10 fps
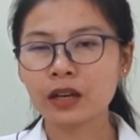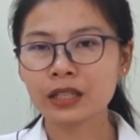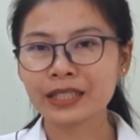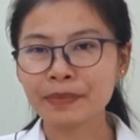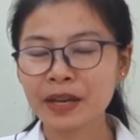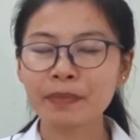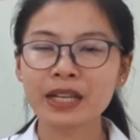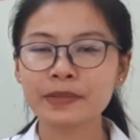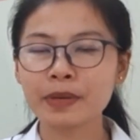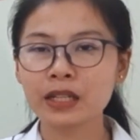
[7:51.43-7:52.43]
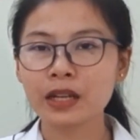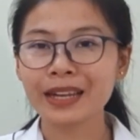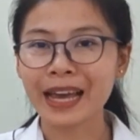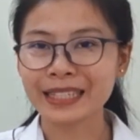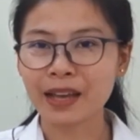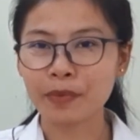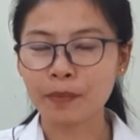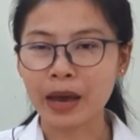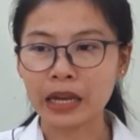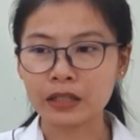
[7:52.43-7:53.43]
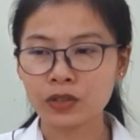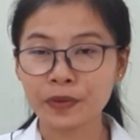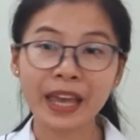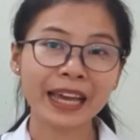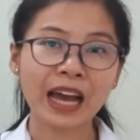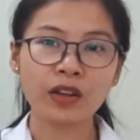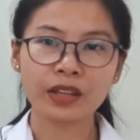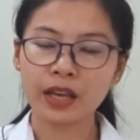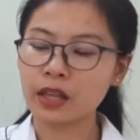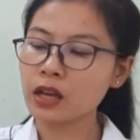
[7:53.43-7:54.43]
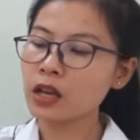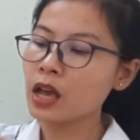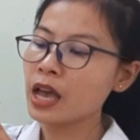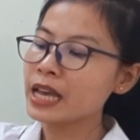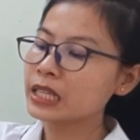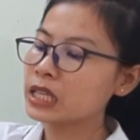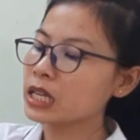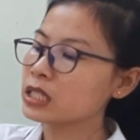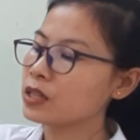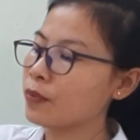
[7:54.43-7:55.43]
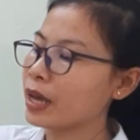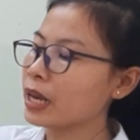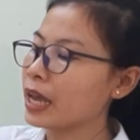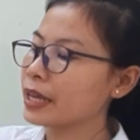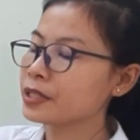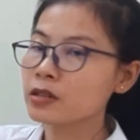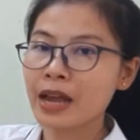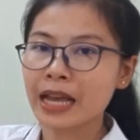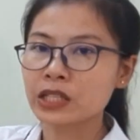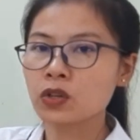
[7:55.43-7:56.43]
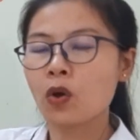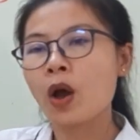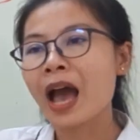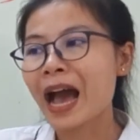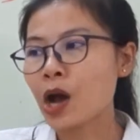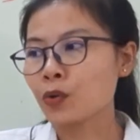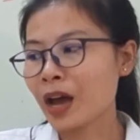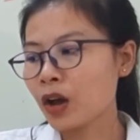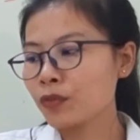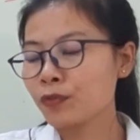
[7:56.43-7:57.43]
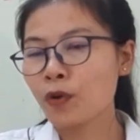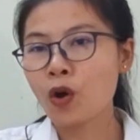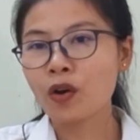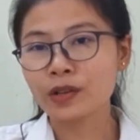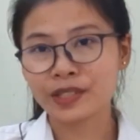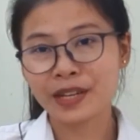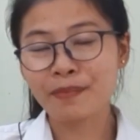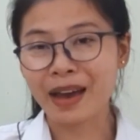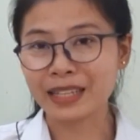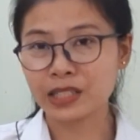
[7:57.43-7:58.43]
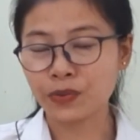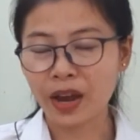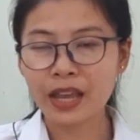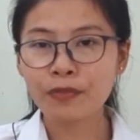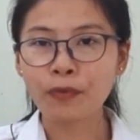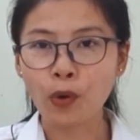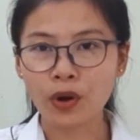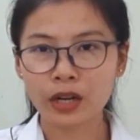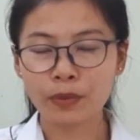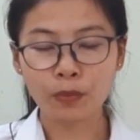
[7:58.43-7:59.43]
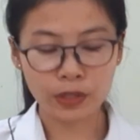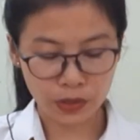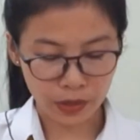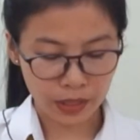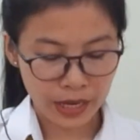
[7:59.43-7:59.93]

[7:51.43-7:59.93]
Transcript: September is mean the 9th of the month. So we can count together 6, 7, 8, 9. So around 4 or 3 months, right, for the monsoon